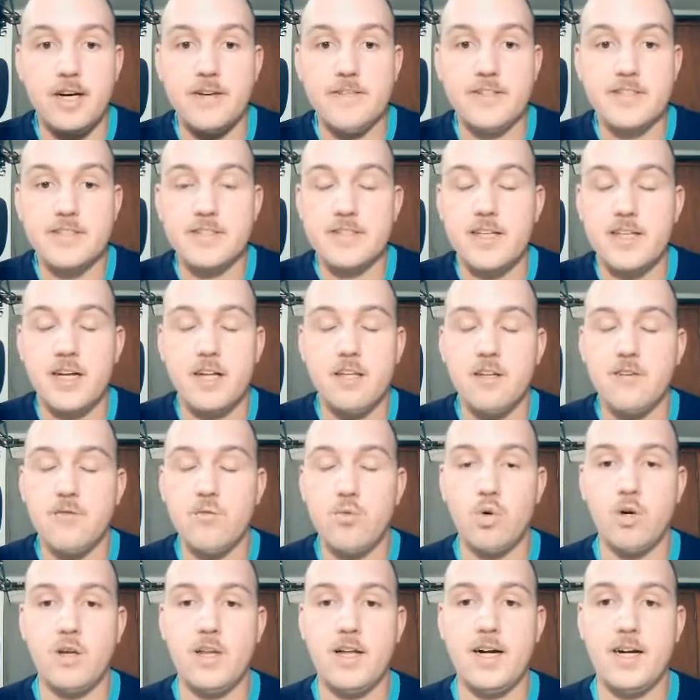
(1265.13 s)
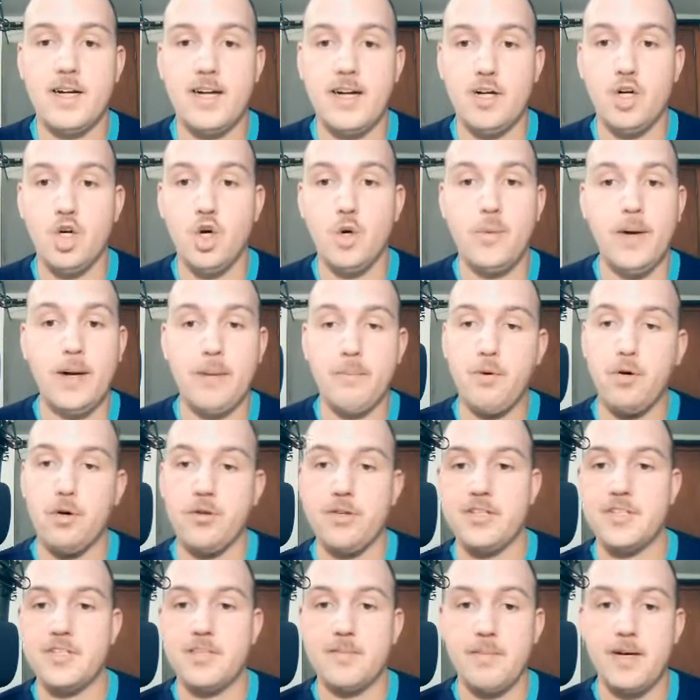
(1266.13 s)
Obviously, I love Warlock. I hope I pull
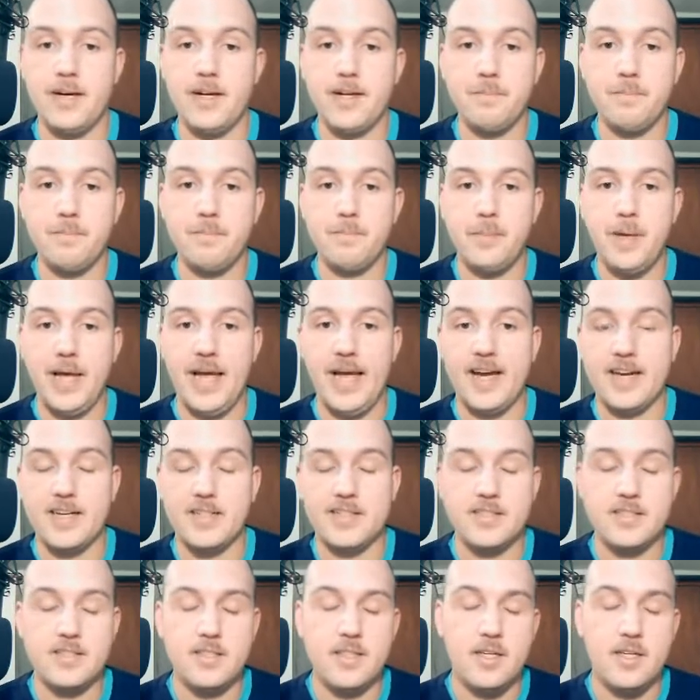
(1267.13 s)
this in my packs.